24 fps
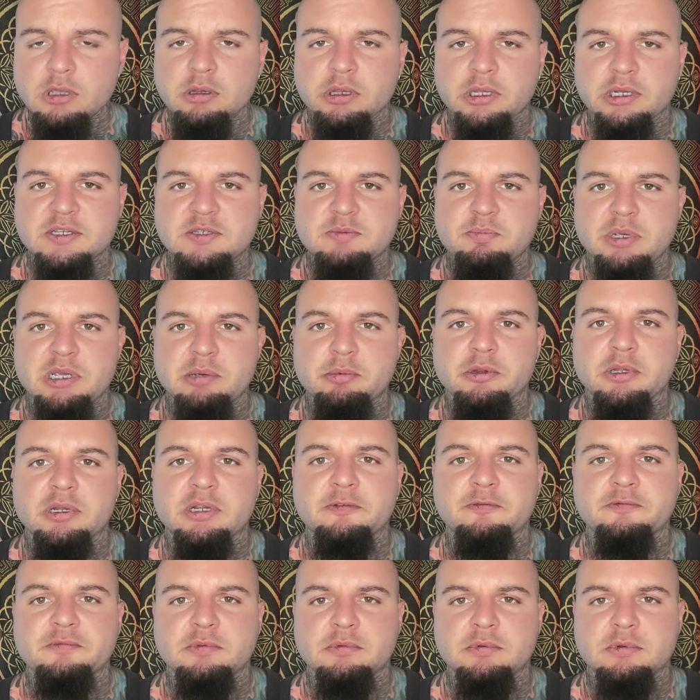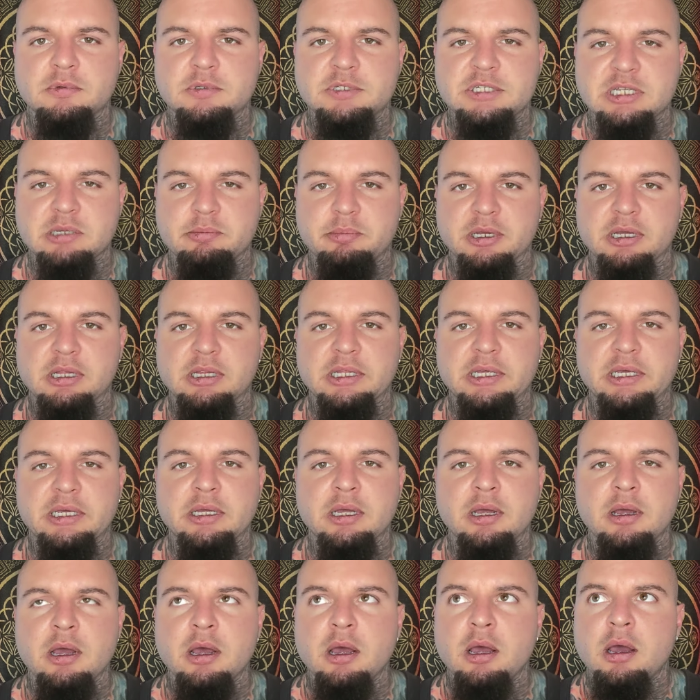That is people that have
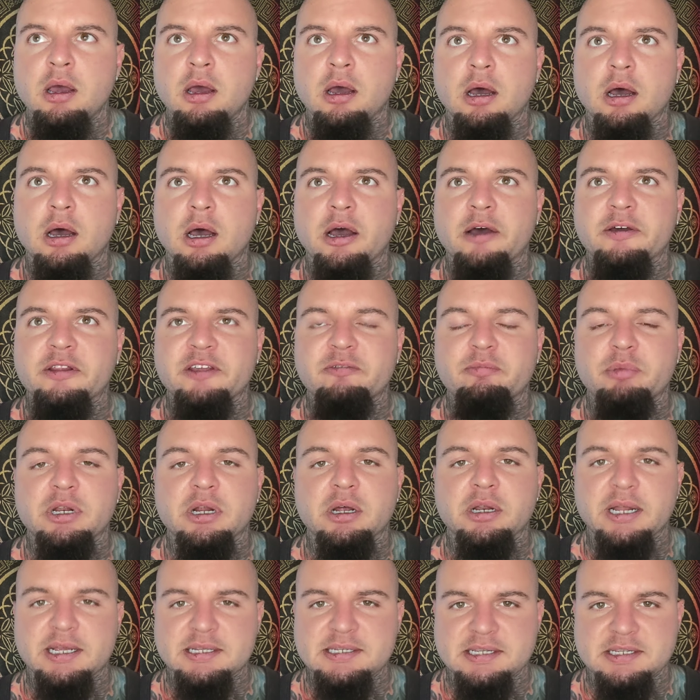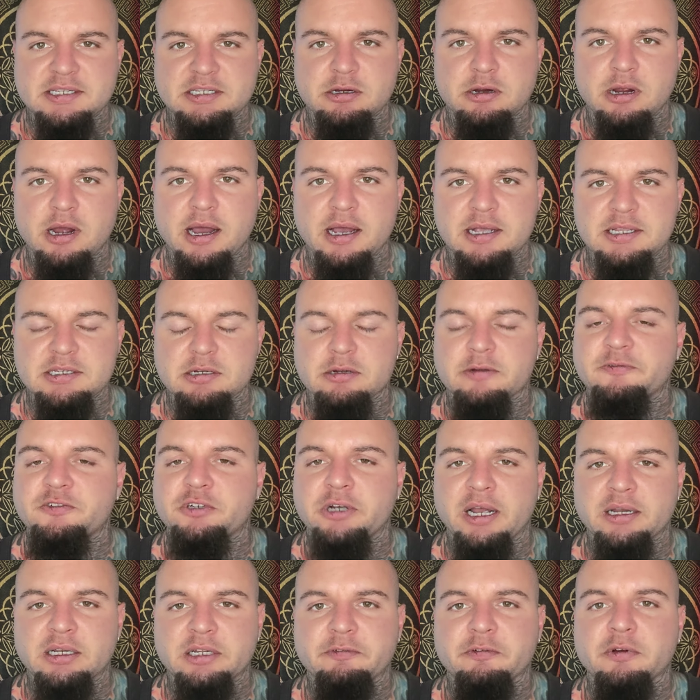typically uh, they've been on SSRIs or have
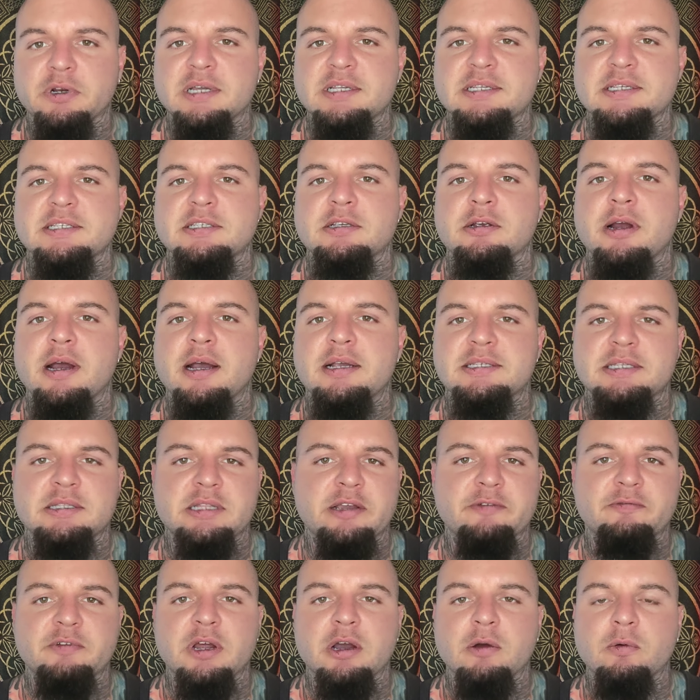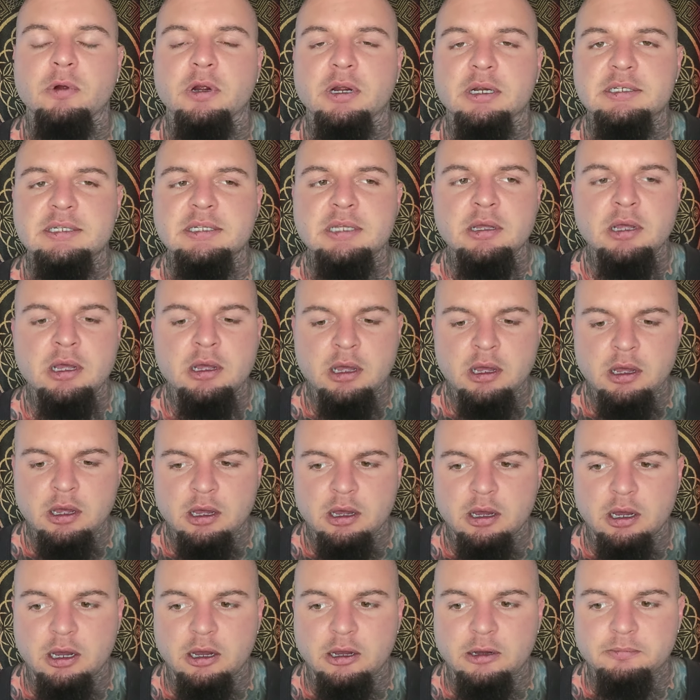tried different SSRIs and they have not worked.
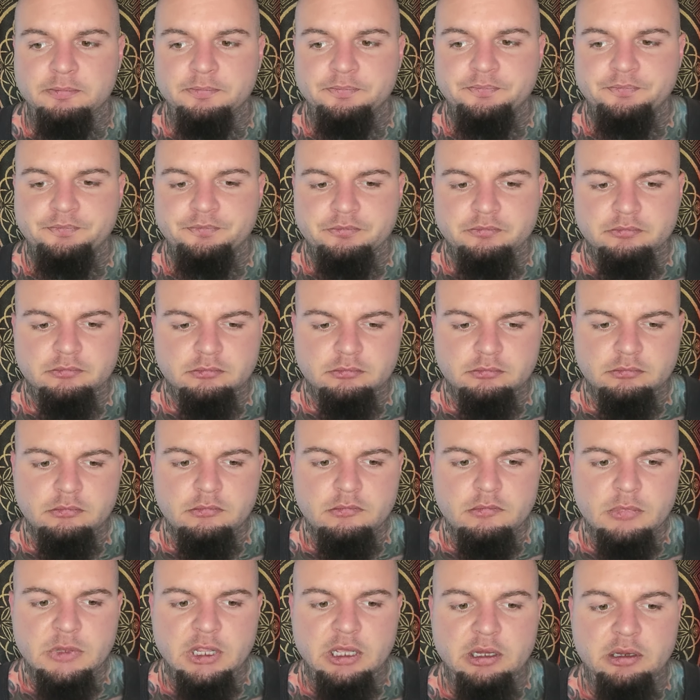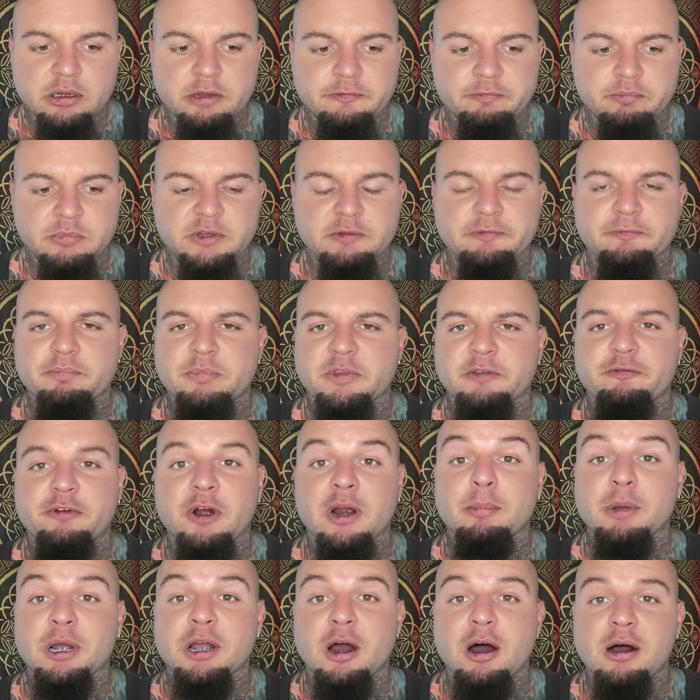Um, and the, the, the
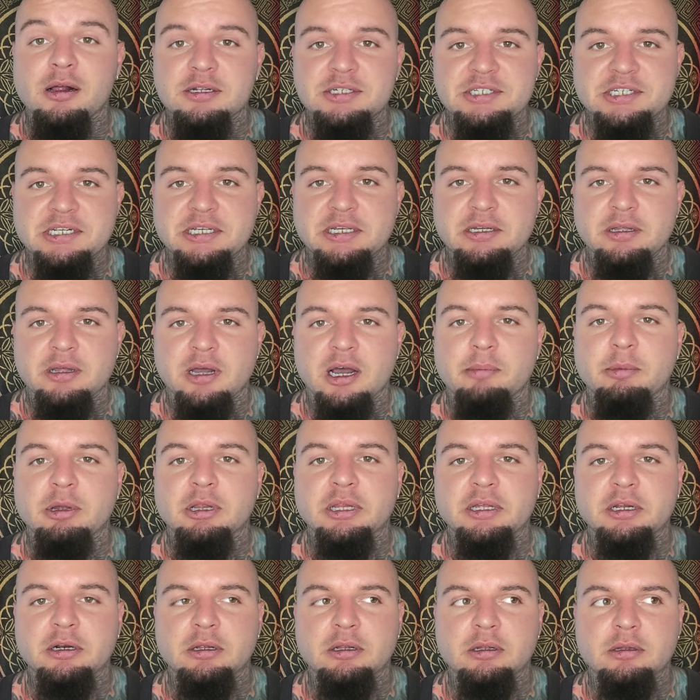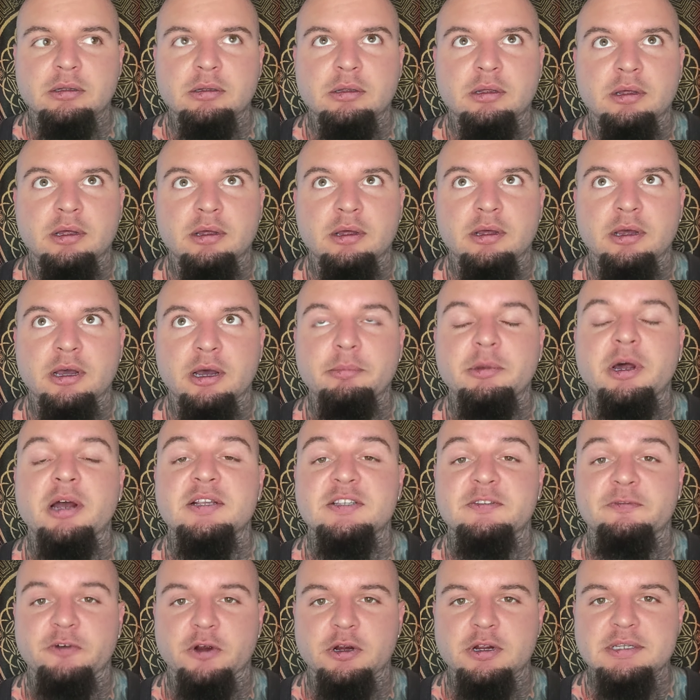pharmacology, I'm a little I'm not
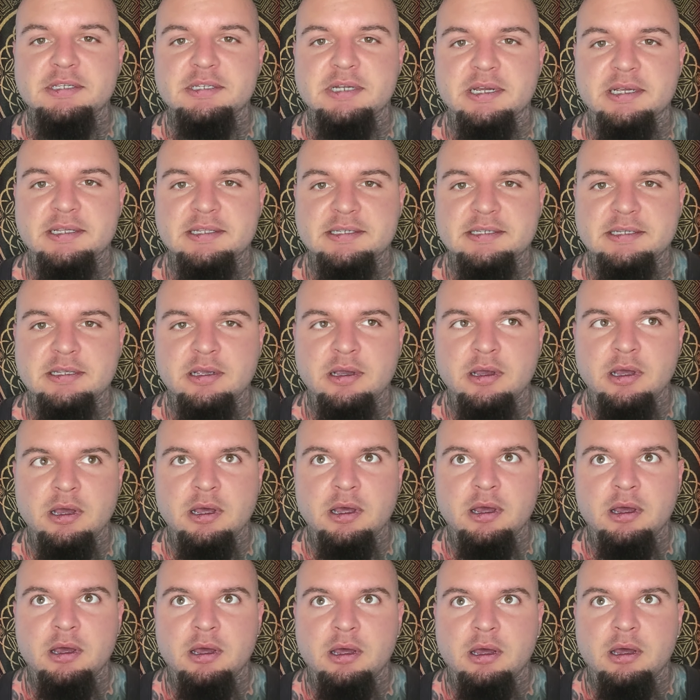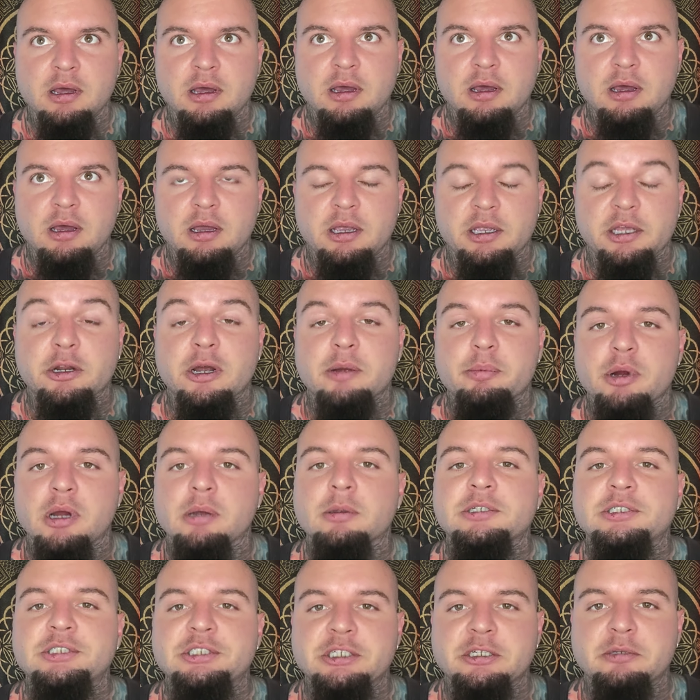as versed as, you know, I
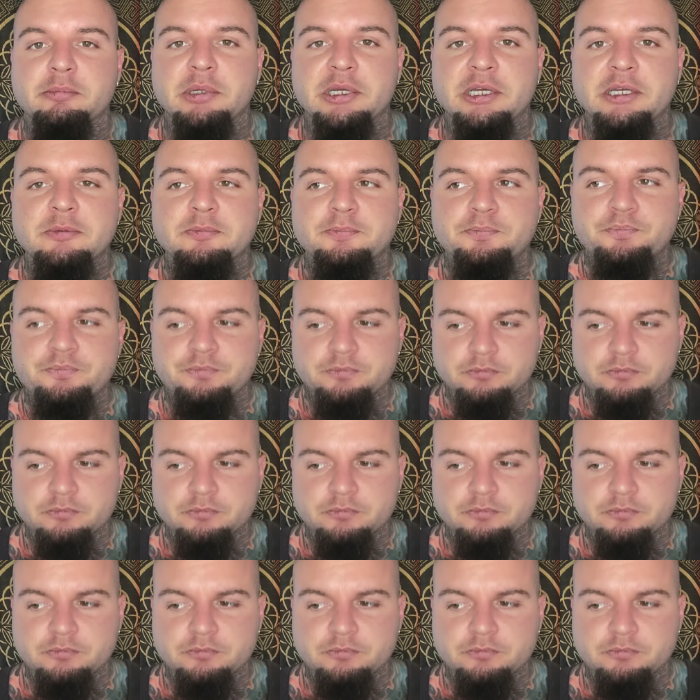probably should be.